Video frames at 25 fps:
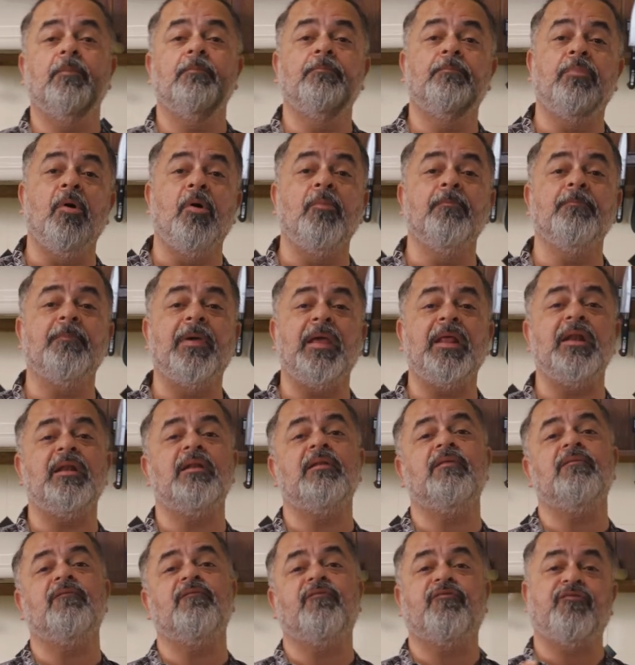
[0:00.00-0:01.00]

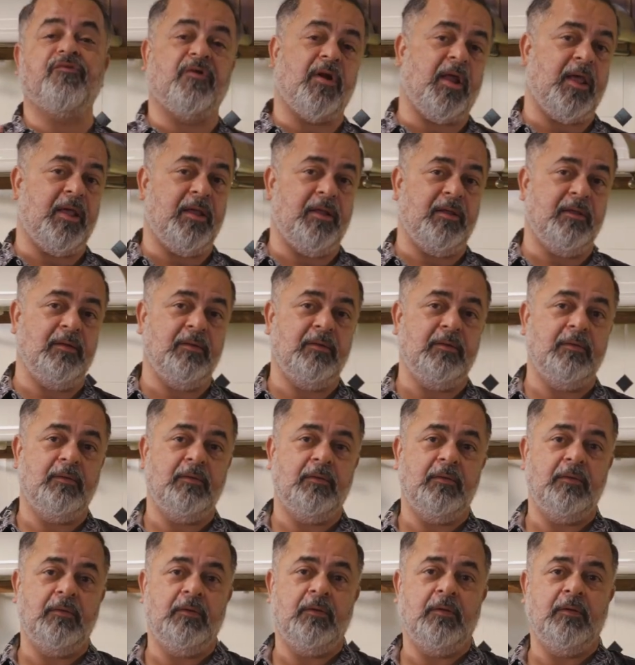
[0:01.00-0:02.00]
Bombil fry.
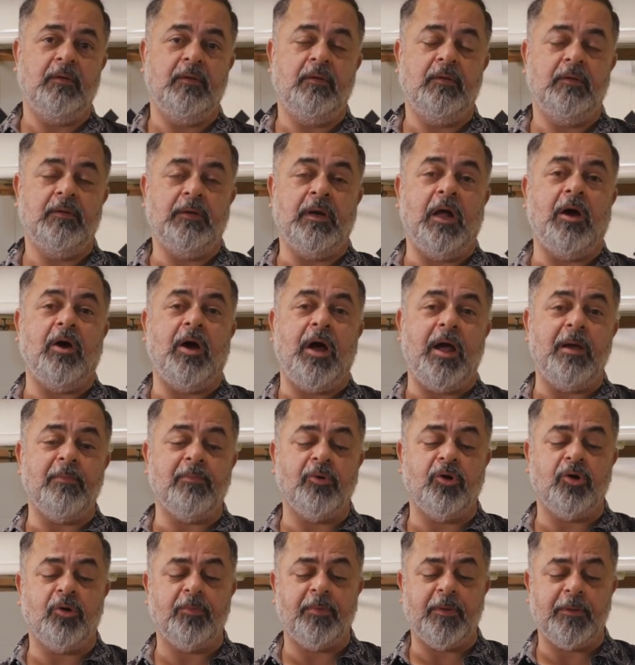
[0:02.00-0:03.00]
Now I'm
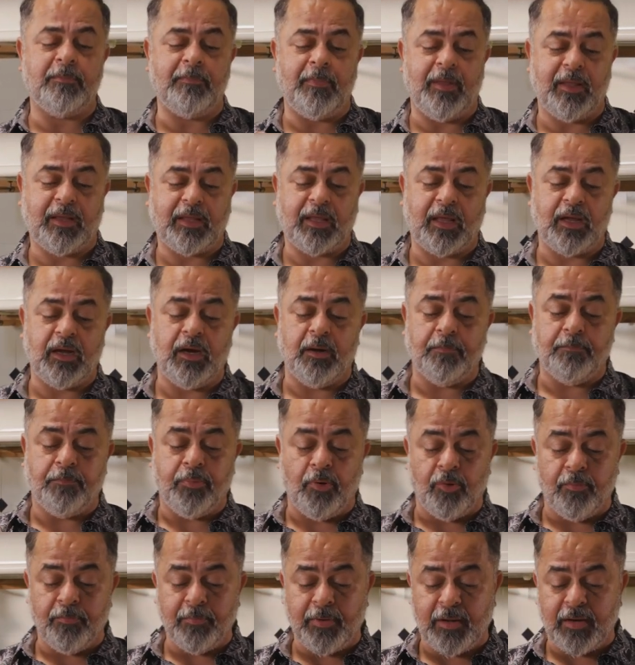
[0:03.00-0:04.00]
going to be making a
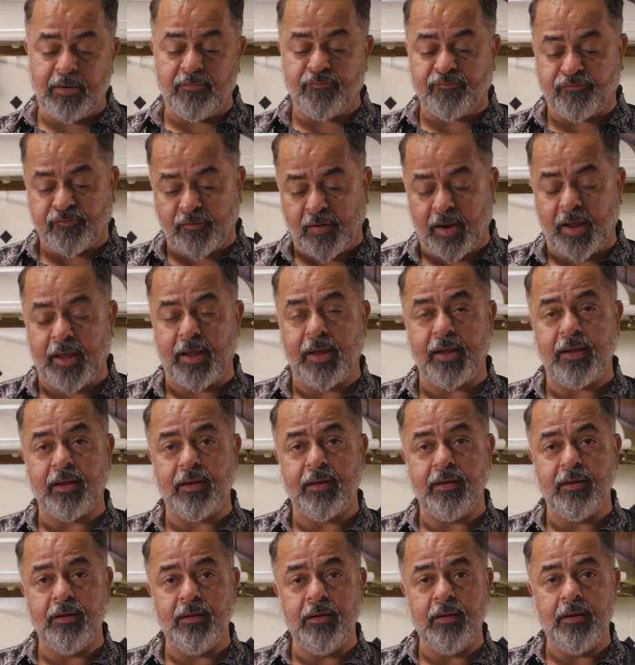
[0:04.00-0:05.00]
Bombil fry,
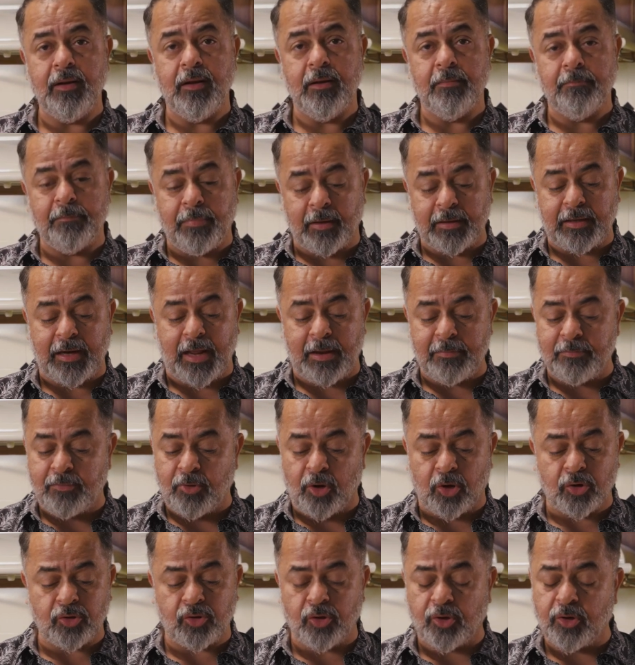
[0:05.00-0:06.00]
but I'm
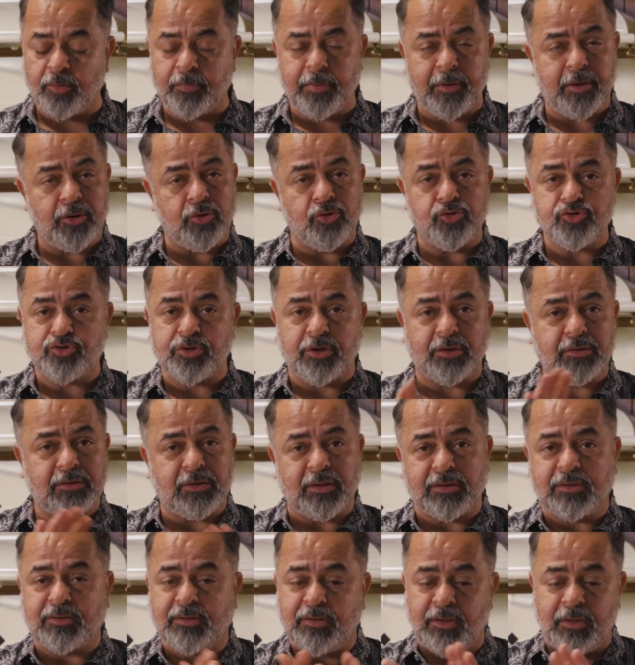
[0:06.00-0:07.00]
not going to be using
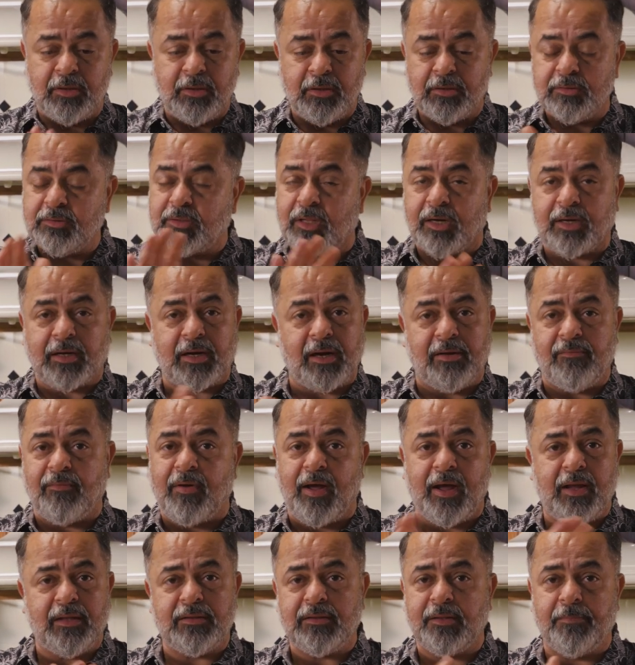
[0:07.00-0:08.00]
the
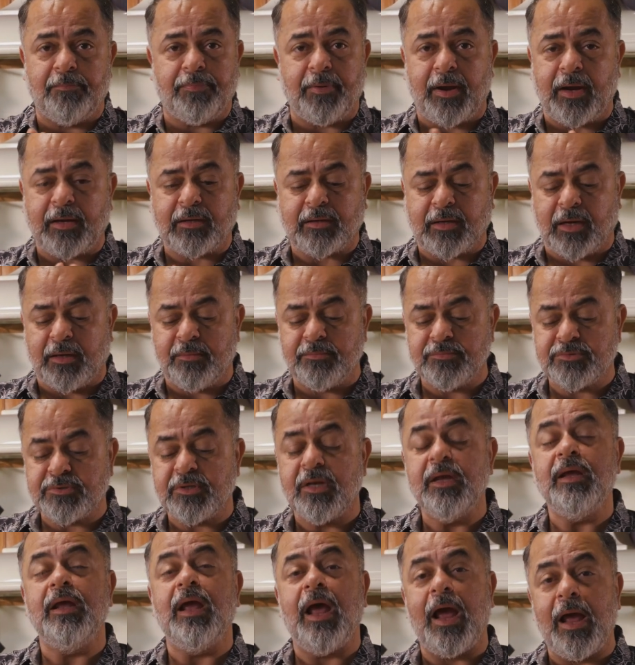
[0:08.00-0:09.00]
rava and the breadcrumbs.
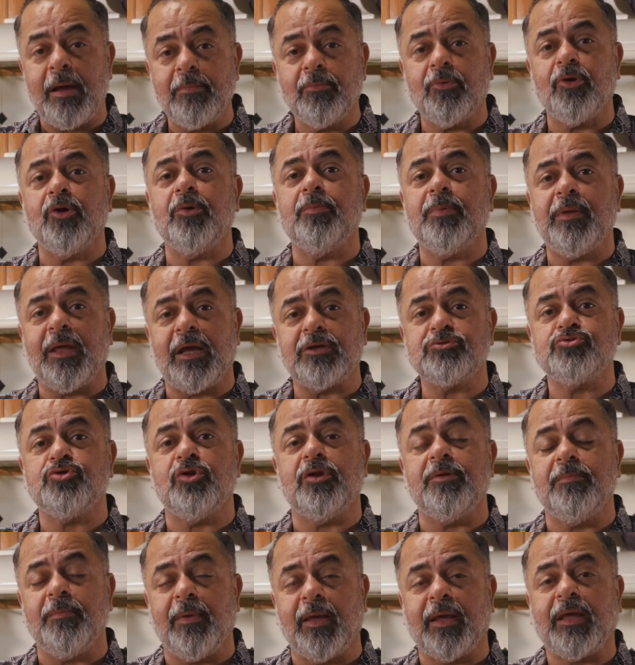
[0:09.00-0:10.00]
I'm going to be
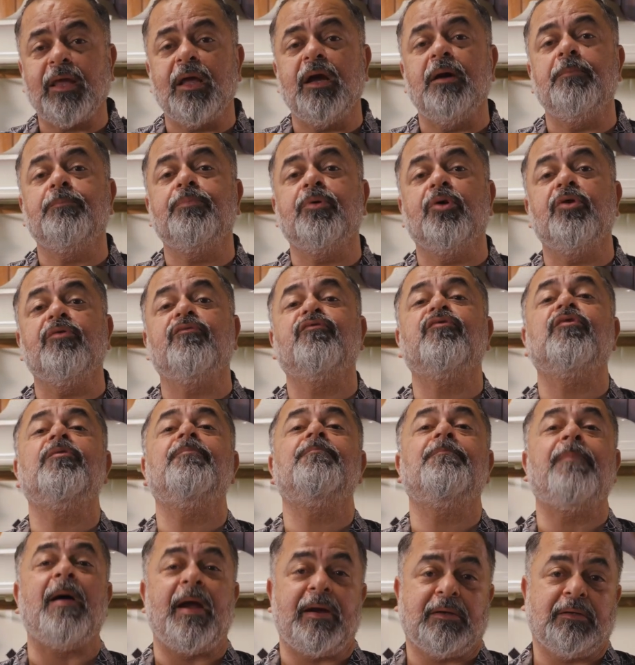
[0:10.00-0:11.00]
actually making a beautiful
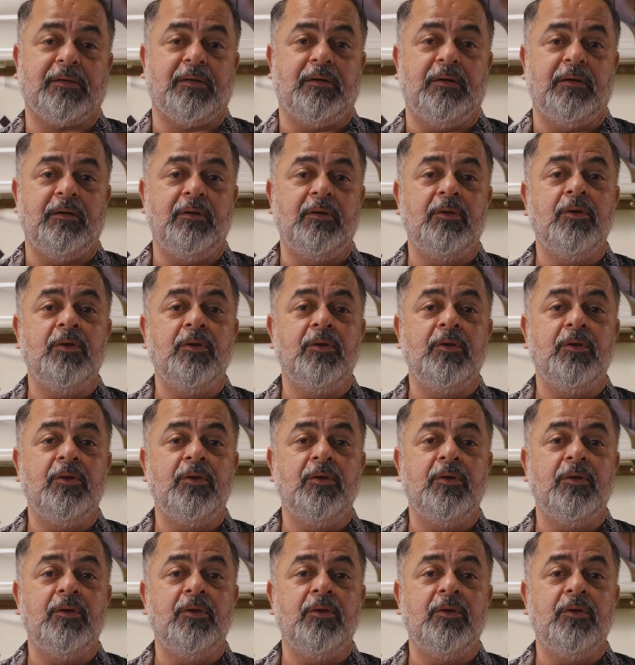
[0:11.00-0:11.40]
batter.